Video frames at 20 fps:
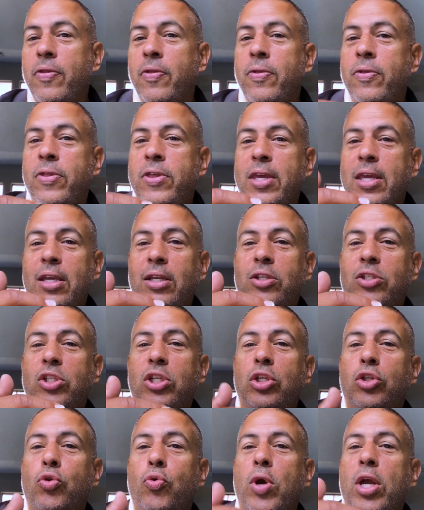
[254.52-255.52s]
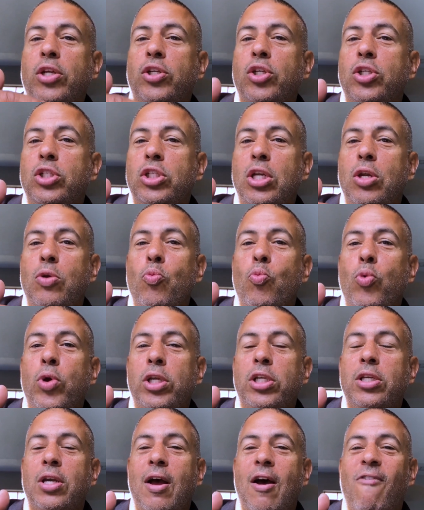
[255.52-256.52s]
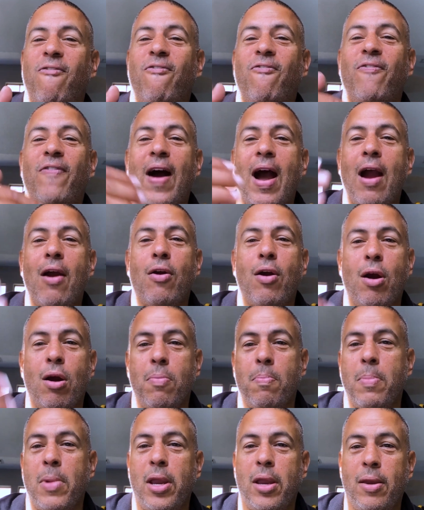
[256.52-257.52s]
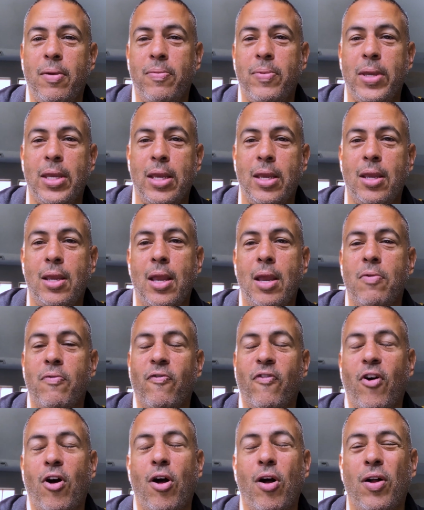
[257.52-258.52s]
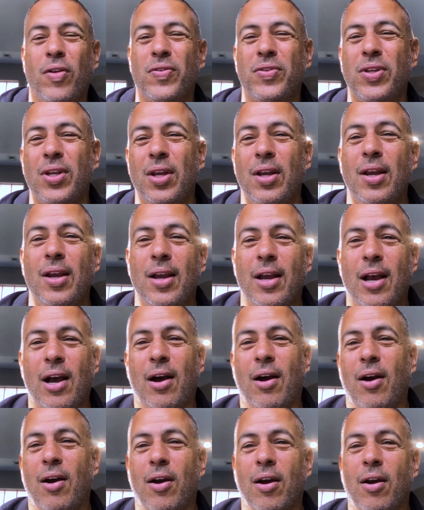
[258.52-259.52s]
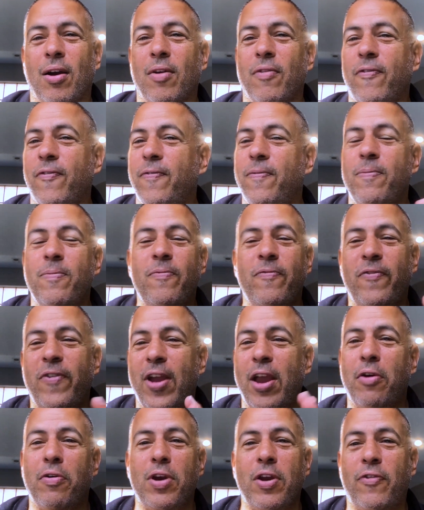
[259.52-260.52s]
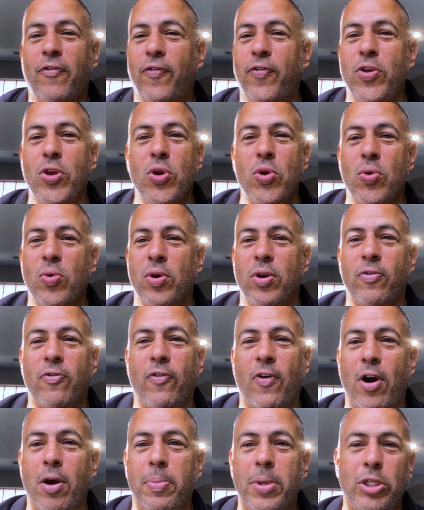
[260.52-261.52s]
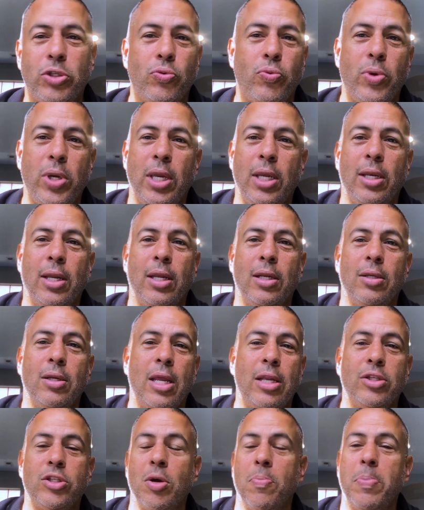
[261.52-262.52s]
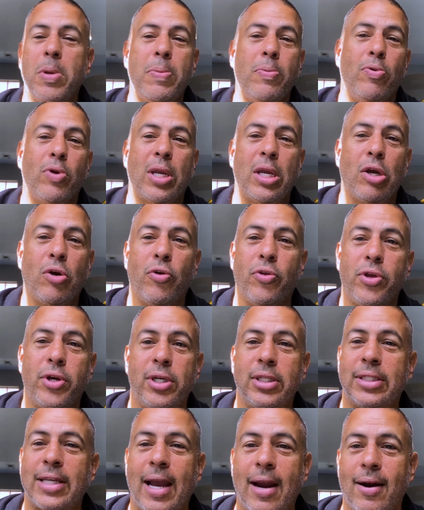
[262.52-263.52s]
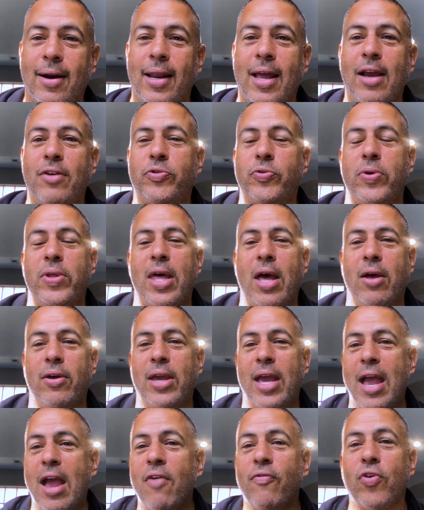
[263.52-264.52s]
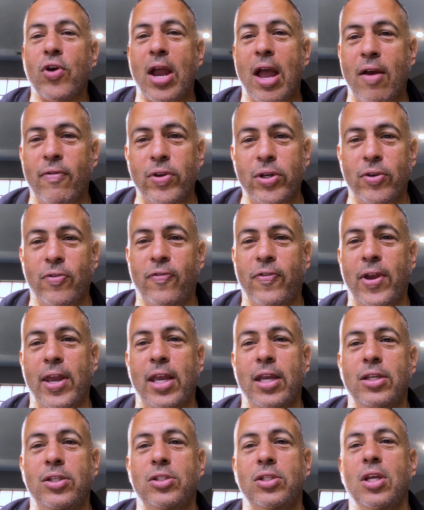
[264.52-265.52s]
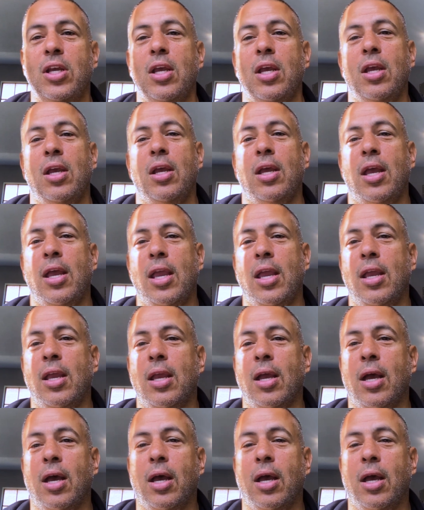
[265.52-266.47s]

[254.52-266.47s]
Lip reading: the situations in which a firearm may be involved are very few and far between, and some people can go their entire lives without ever having to face a